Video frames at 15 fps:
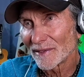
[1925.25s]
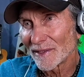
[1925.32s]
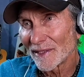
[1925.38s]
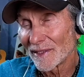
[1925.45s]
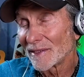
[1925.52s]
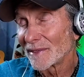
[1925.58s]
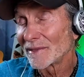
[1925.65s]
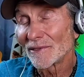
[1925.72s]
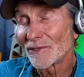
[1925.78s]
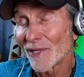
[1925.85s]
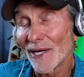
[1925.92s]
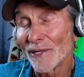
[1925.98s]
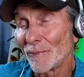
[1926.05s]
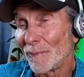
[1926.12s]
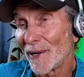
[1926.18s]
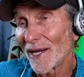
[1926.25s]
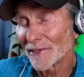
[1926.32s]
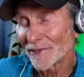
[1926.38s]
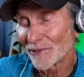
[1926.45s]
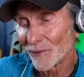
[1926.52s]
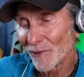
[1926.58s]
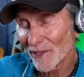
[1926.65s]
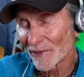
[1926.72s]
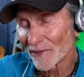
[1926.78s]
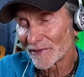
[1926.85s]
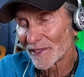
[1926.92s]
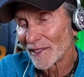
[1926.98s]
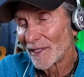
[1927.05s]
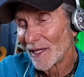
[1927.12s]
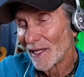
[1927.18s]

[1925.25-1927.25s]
and try to pass to others.